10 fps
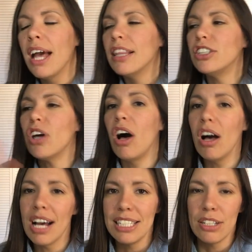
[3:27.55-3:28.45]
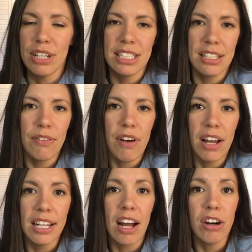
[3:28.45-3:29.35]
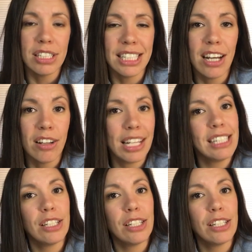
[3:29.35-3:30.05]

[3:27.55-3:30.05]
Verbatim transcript: There's all kinds of great stuff on RC Online.